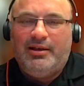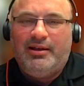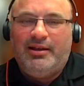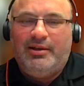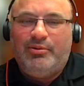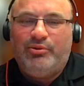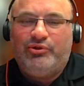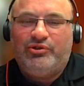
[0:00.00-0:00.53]

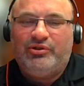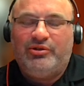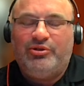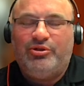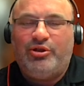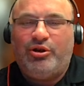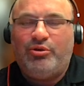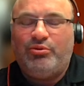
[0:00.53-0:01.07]
it was
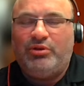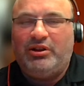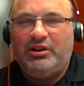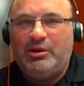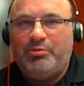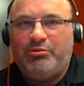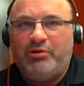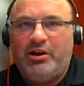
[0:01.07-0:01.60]
not only
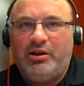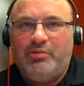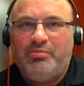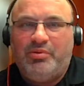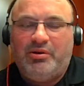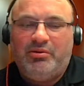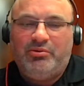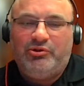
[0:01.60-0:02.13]
liberating,
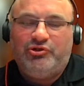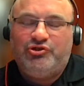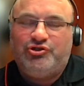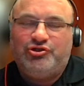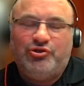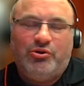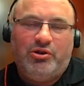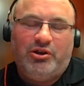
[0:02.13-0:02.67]
but it was
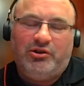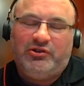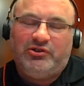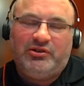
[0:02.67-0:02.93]
joyous. It